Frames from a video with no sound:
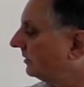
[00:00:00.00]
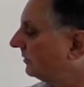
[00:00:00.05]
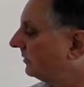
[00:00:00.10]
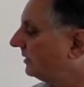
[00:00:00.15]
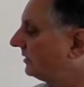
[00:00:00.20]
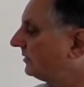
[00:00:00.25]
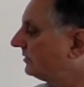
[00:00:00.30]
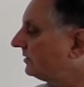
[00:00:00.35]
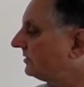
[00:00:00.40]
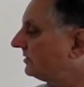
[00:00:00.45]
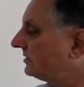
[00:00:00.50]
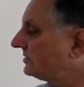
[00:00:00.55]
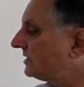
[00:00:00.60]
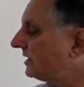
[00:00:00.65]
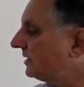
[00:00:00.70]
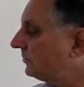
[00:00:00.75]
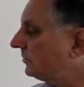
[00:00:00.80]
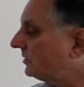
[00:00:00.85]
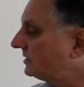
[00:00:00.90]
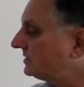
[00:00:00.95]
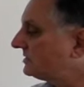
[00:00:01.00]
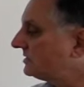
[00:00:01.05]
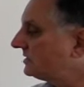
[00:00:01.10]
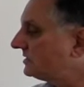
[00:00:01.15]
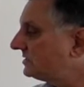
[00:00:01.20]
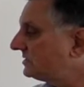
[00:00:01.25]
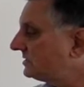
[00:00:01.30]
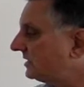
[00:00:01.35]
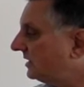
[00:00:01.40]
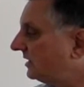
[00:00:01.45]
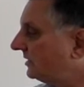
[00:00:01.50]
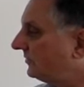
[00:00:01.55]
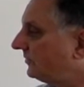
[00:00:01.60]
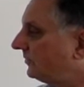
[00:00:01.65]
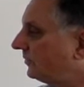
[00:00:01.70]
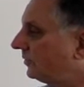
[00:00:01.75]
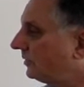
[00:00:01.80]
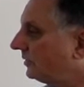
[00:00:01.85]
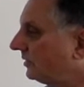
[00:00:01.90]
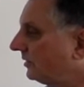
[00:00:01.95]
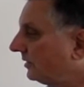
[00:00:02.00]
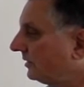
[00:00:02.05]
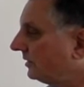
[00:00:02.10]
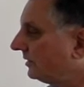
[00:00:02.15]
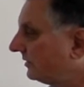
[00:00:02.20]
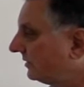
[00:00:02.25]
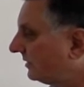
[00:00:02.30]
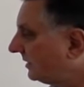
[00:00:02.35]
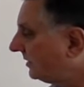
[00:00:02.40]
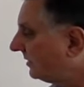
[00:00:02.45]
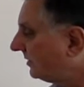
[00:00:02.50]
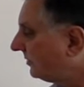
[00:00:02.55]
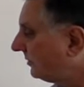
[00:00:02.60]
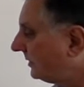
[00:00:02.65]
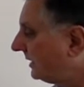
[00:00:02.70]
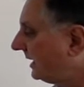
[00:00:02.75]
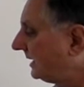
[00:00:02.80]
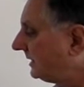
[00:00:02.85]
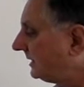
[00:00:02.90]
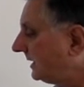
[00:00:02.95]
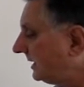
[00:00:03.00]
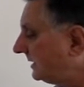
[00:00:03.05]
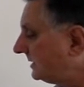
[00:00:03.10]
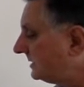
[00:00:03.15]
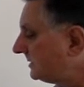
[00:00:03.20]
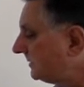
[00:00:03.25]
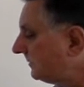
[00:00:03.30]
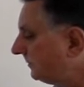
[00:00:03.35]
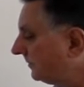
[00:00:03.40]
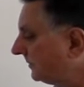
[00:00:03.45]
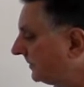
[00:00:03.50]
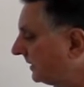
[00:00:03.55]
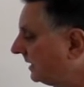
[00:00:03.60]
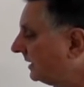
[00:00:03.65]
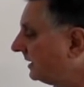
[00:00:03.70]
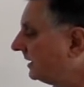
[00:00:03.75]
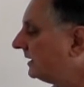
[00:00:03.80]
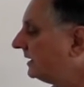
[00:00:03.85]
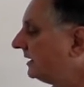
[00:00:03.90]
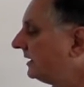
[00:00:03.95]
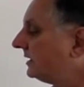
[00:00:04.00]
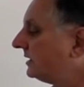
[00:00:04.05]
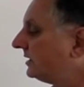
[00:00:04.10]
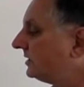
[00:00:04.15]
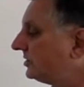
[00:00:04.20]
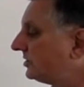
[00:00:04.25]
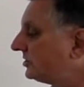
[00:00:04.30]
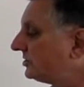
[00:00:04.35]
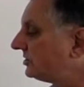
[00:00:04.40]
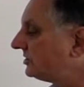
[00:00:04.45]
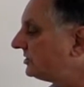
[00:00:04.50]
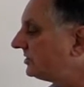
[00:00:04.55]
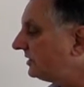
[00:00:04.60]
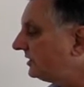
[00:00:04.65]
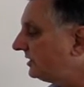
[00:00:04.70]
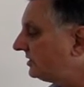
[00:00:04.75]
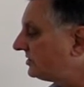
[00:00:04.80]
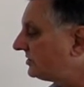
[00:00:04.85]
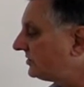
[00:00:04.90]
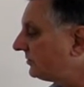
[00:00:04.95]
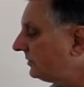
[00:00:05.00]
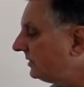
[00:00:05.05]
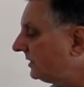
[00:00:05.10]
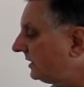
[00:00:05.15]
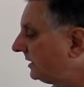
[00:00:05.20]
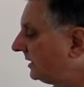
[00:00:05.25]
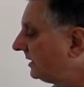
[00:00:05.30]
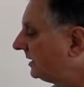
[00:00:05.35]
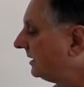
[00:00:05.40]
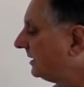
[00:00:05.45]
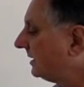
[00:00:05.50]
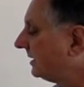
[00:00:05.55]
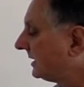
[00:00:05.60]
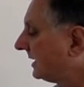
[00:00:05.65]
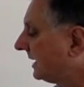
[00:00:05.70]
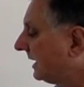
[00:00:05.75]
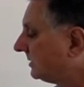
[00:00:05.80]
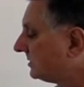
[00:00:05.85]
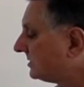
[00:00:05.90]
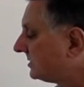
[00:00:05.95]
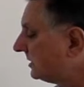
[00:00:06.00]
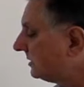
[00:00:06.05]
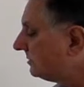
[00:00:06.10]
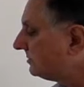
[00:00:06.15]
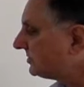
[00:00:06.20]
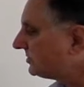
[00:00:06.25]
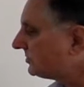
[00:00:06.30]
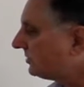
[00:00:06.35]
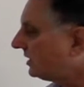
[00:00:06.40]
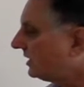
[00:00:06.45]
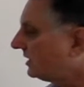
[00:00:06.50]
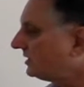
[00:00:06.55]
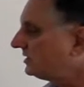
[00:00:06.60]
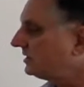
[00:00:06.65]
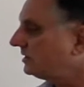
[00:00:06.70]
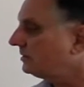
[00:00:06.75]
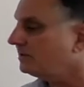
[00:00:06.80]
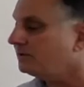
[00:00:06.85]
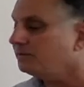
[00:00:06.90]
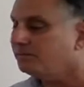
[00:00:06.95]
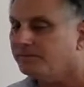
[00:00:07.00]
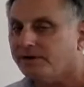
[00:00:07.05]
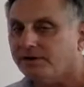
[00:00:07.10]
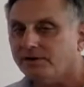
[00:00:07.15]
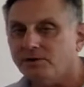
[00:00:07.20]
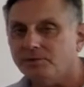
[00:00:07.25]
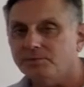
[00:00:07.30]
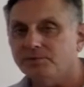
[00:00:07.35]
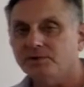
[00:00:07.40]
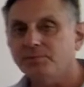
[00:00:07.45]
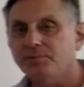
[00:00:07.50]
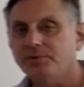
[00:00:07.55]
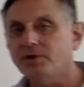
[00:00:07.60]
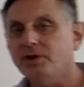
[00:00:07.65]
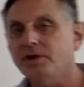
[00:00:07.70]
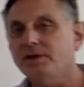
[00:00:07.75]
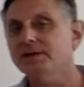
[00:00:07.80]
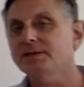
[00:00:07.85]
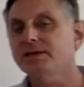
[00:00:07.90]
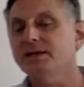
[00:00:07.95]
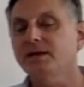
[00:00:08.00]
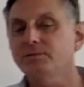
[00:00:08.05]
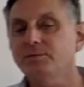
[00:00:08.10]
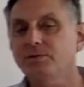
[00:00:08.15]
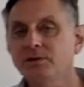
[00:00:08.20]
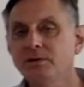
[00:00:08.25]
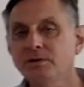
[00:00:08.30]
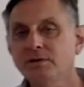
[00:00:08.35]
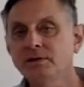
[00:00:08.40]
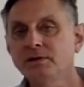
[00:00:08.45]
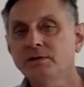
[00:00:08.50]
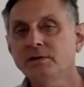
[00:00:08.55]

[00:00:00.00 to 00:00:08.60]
Well, they're the same ones as for the 3 halides. In addition to these 3, calcium, strontium, and barium in the periodic table,